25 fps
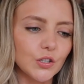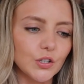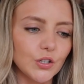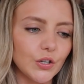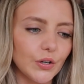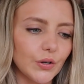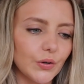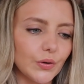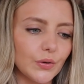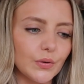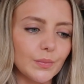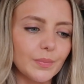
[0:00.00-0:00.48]

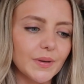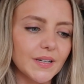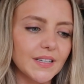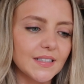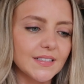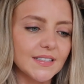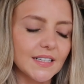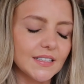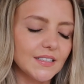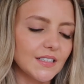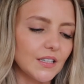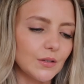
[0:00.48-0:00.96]
No,
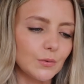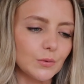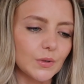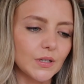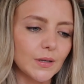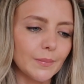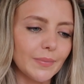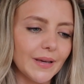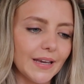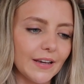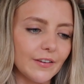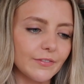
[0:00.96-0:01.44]
because I didn't
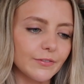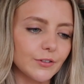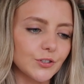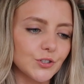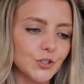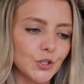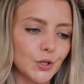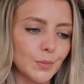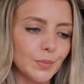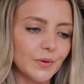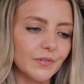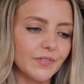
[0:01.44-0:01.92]
want to pay for
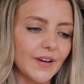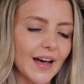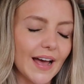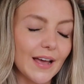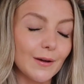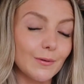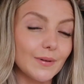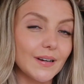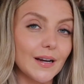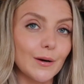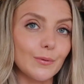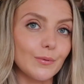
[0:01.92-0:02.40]

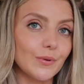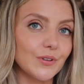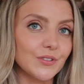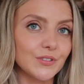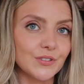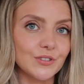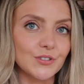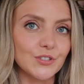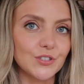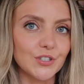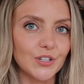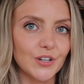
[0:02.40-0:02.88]
Shopify when I
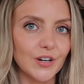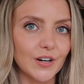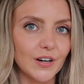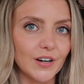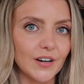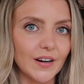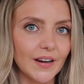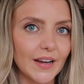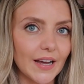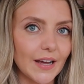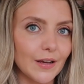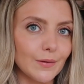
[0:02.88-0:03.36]
wasn't
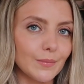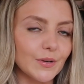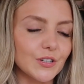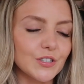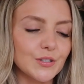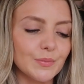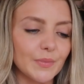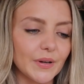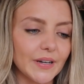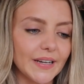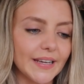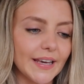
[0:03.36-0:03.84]
sure how
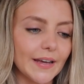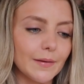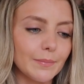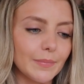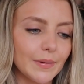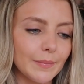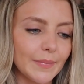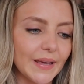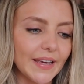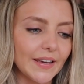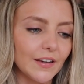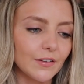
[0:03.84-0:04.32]
much money I'd
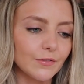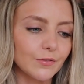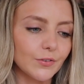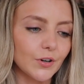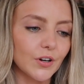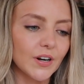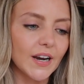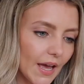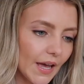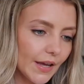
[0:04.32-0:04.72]
be making for it.